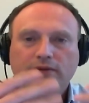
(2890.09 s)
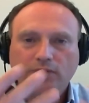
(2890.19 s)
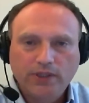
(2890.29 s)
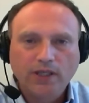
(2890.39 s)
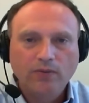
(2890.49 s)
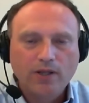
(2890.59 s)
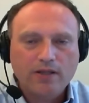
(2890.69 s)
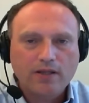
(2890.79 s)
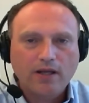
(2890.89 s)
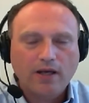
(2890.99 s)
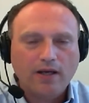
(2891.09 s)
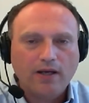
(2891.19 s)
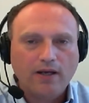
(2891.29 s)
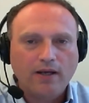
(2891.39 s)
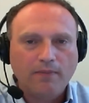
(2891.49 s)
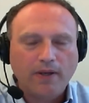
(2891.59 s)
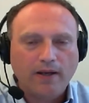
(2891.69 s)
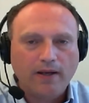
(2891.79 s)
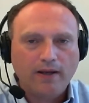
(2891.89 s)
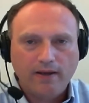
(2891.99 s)
to deal with
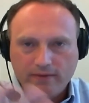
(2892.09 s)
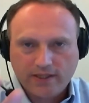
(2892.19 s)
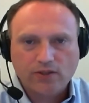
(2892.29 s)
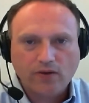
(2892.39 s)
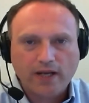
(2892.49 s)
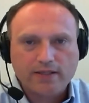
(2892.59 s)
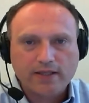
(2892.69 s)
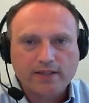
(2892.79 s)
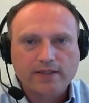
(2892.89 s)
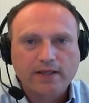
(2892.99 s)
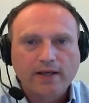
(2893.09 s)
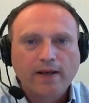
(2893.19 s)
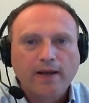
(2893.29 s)
such crises